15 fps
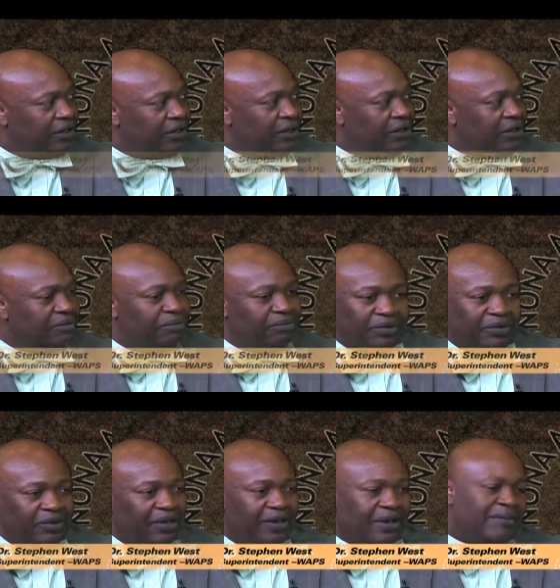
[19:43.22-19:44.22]
a, a
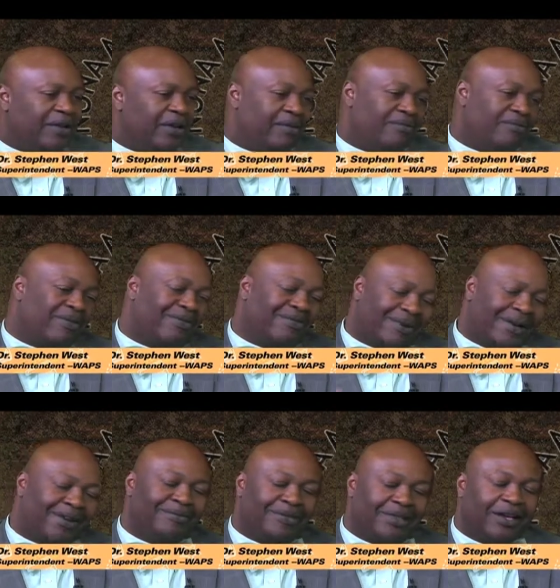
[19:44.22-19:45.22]
I mean,
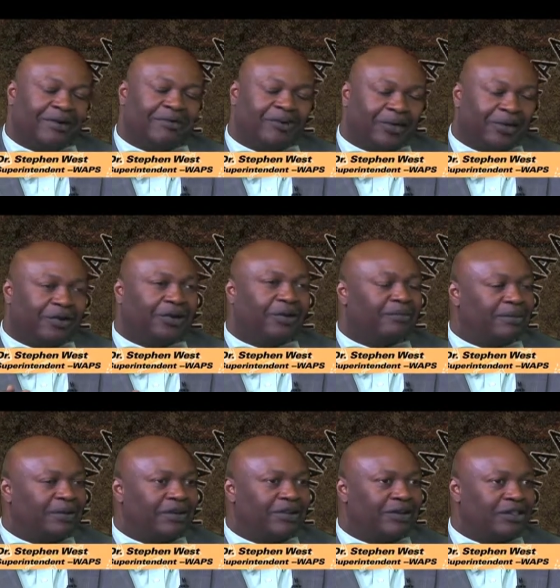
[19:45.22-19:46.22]
I'm thinking Winona,
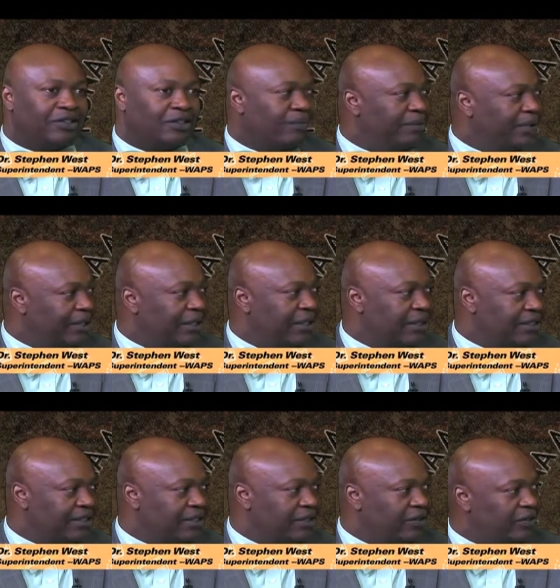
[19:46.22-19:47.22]
but is there a big
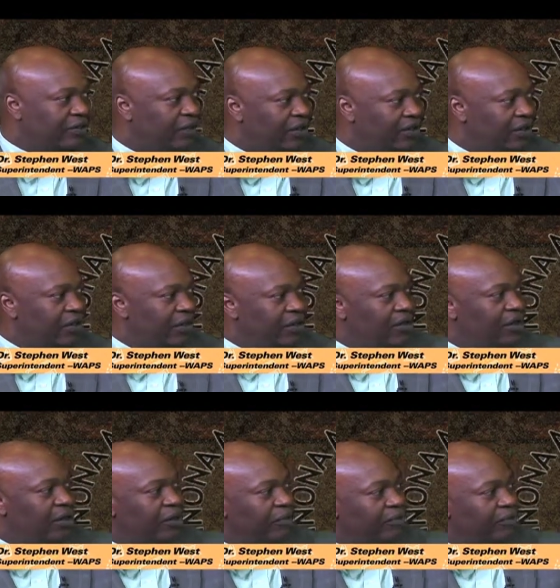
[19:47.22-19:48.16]
ESL? uh,